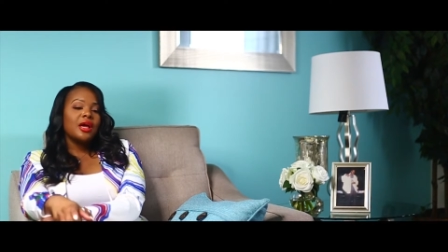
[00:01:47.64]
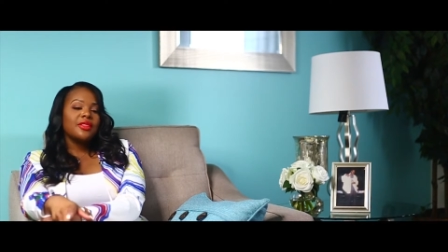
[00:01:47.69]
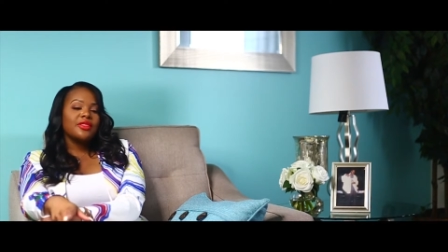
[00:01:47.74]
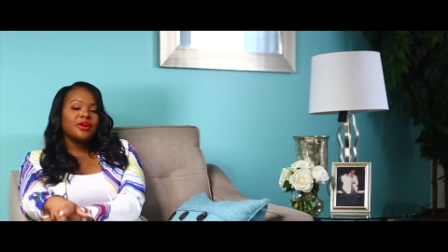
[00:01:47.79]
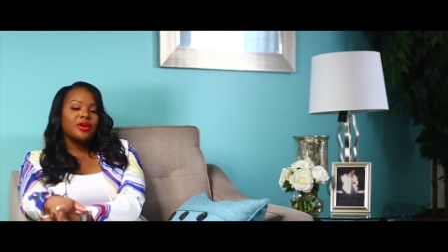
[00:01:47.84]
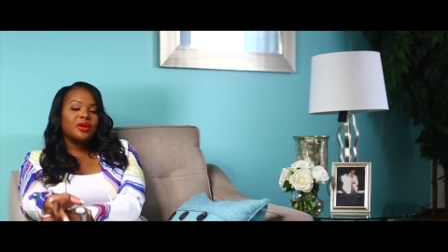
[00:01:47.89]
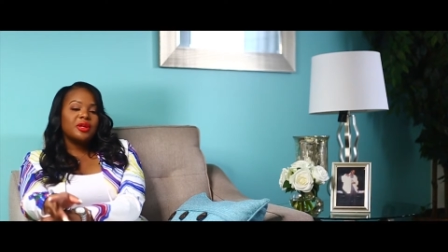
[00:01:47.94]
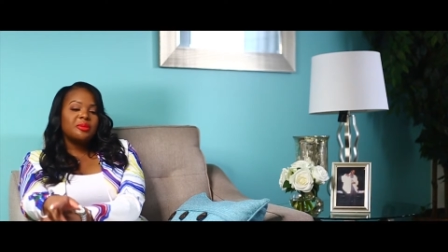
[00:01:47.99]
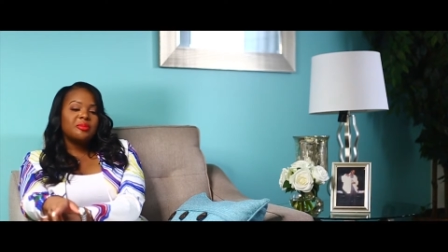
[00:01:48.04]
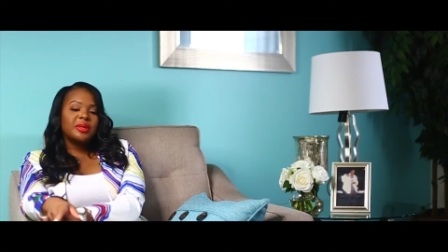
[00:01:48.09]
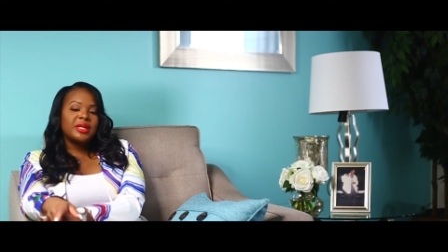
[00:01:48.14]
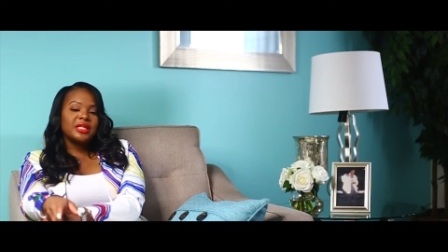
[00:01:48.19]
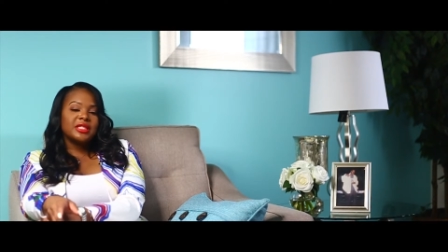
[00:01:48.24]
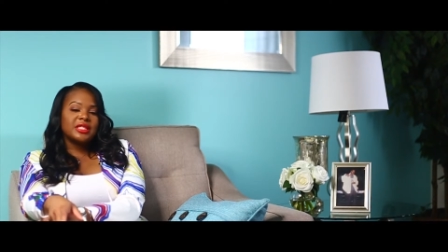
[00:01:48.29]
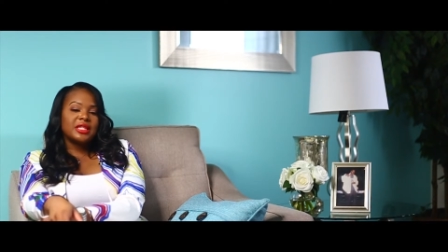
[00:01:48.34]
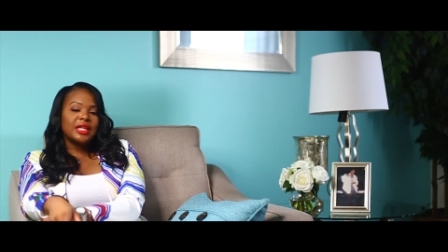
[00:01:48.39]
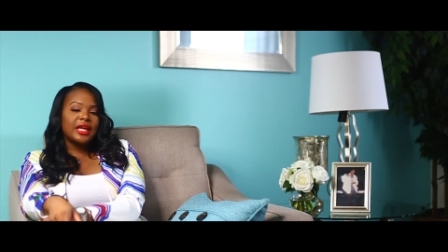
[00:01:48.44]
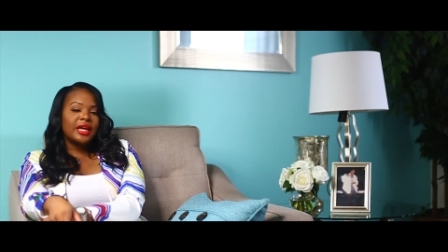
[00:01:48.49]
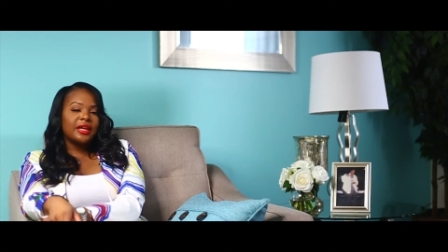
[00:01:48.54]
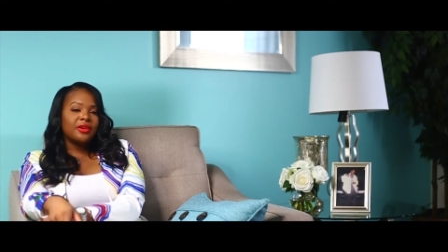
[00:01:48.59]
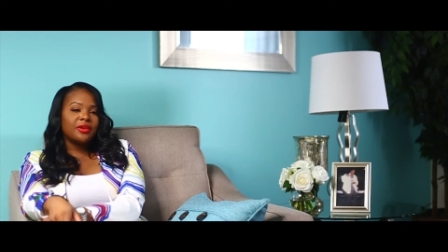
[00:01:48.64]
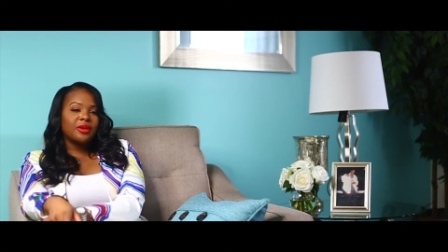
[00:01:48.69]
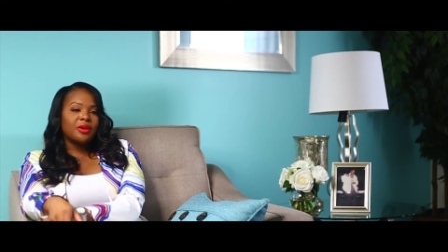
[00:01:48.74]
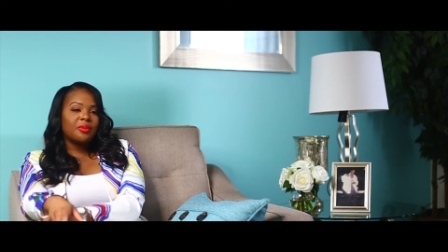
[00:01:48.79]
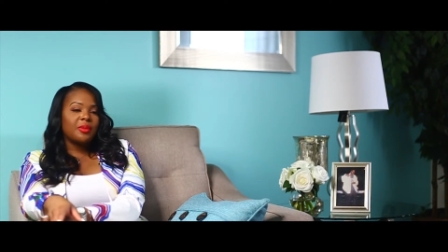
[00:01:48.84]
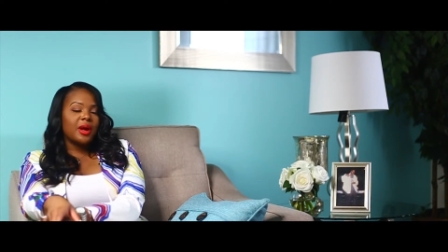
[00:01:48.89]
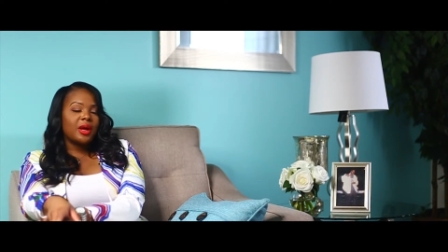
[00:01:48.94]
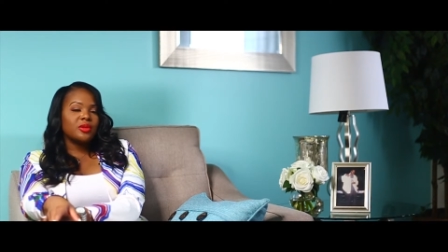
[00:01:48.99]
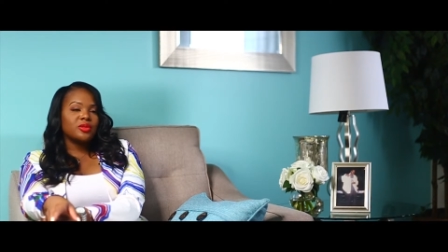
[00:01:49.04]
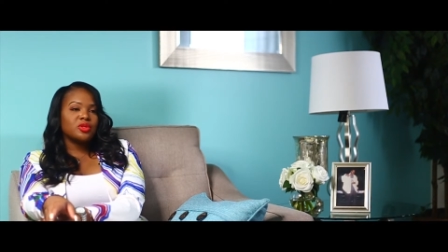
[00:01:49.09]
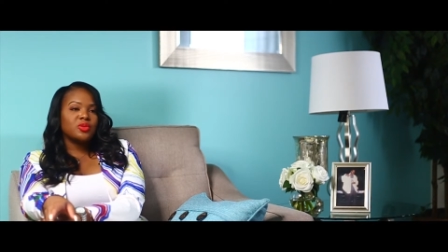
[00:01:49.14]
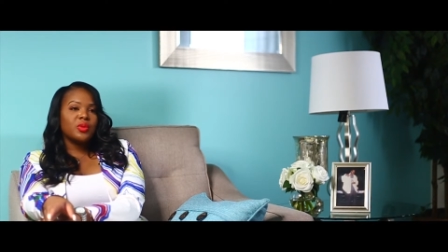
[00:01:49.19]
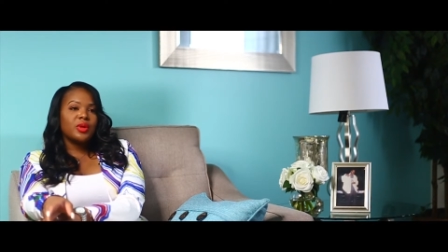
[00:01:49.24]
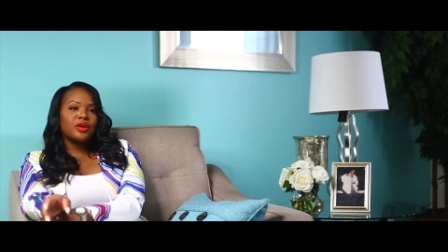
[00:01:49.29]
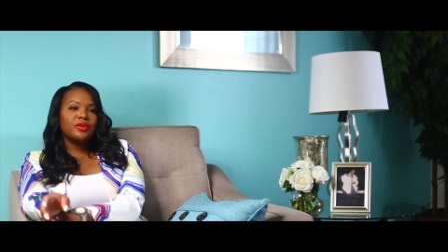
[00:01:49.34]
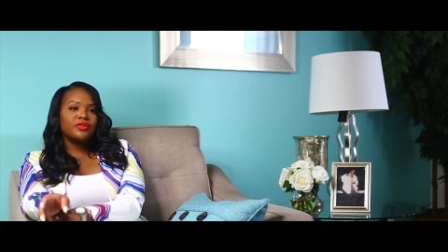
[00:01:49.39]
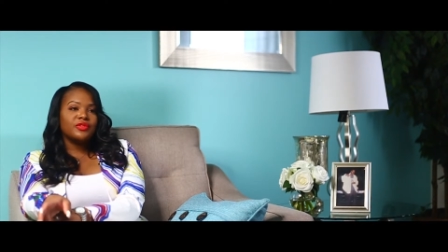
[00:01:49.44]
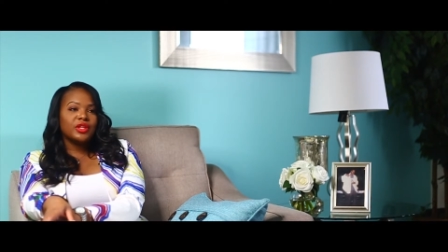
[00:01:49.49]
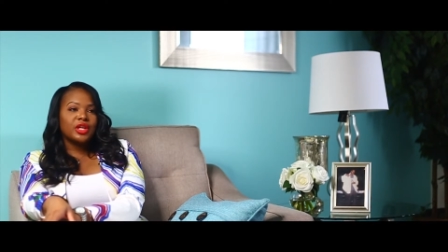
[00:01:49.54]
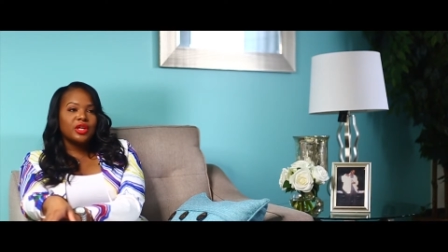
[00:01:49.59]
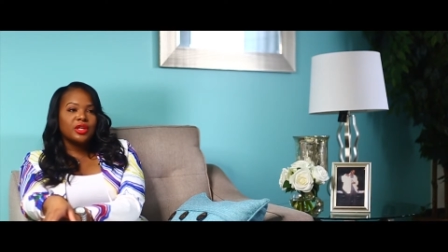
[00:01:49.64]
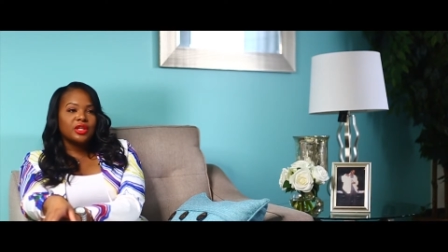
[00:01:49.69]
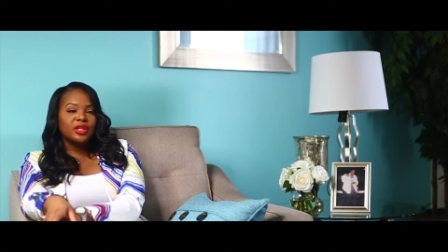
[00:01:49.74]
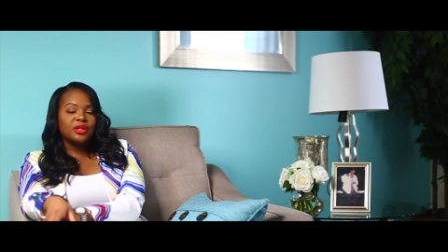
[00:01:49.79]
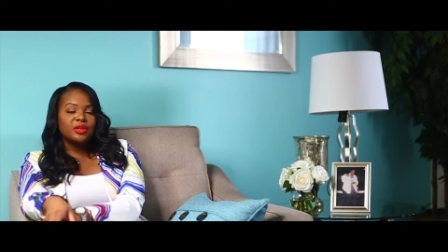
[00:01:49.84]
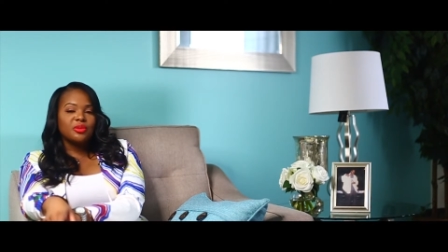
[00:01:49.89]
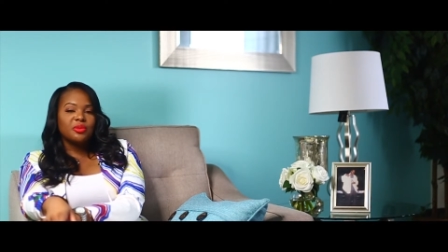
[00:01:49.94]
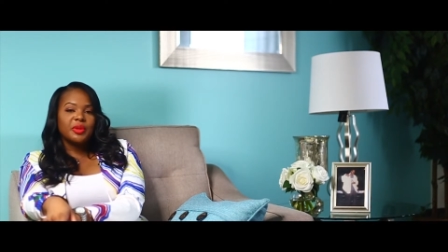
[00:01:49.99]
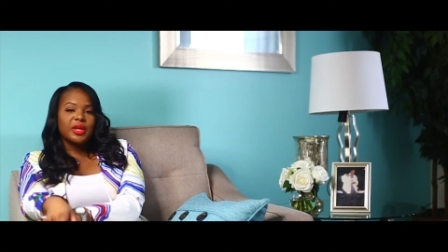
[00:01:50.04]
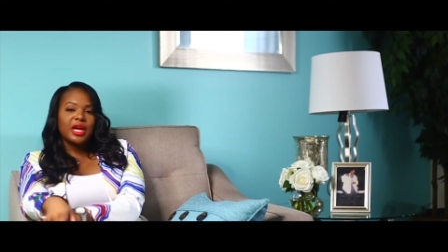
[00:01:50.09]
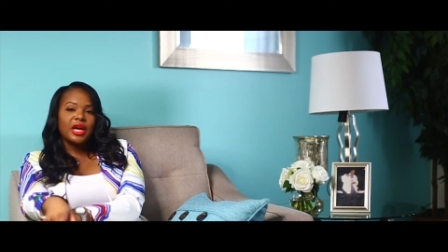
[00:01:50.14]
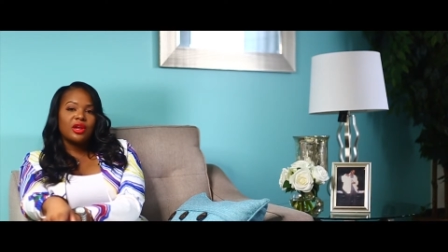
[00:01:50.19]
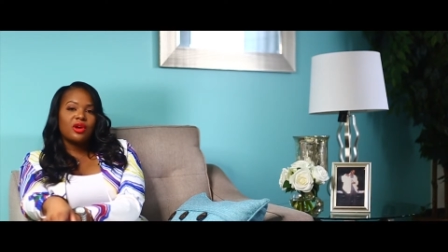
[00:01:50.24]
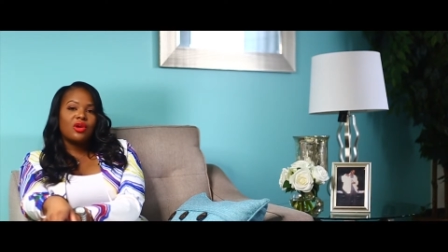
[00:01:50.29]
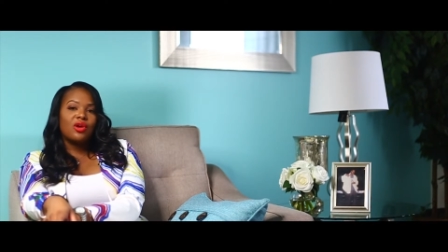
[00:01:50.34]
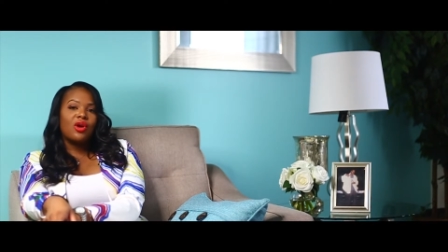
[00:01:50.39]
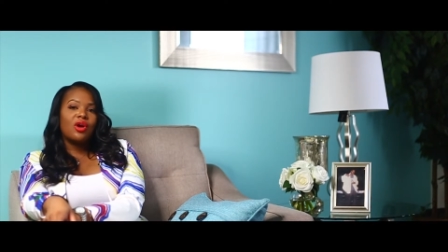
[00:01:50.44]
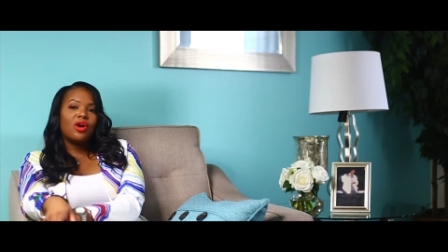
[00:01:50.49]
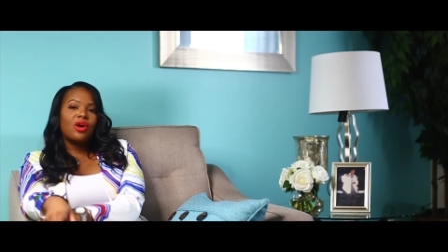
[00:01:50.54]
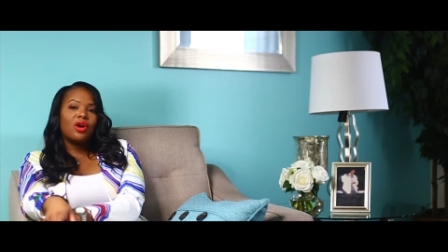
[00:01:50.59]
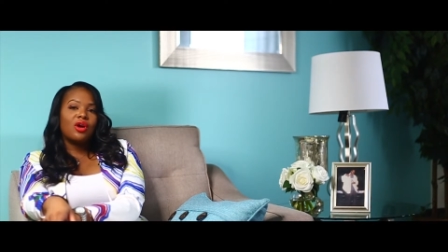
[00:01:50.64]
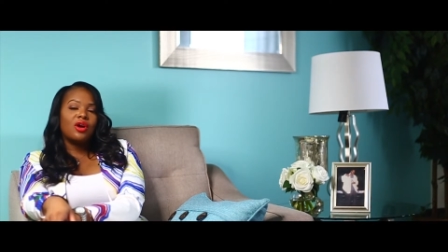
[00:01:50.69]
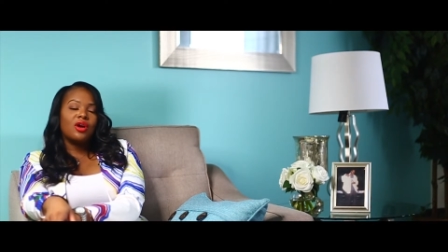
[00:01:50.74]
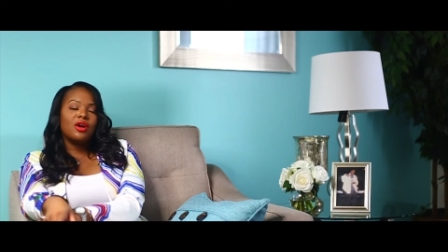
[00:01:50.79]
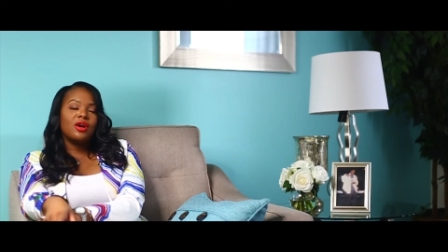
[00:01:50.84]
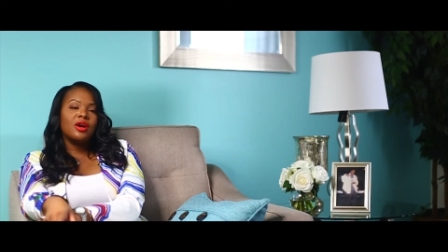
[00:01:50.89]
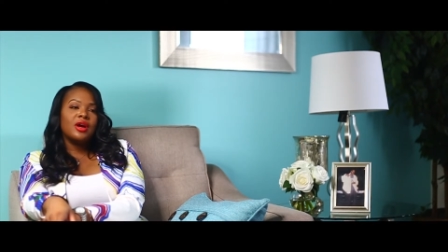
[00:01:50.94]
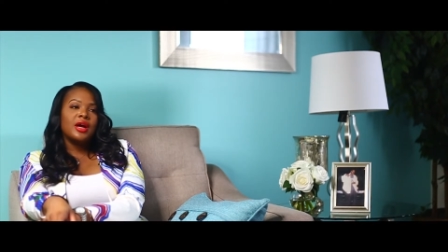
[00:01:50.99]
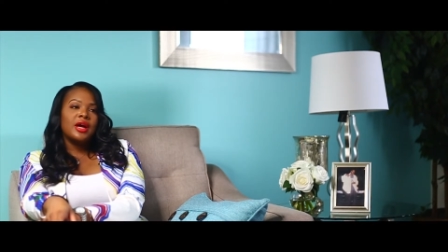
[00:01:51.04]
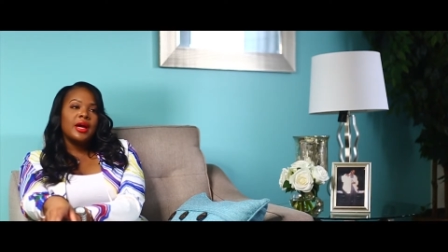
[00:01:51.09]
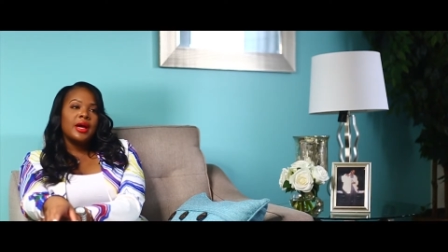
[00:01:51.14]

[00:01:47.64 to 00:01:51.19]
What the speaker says: 30 minutes later, around 12:30, we got a call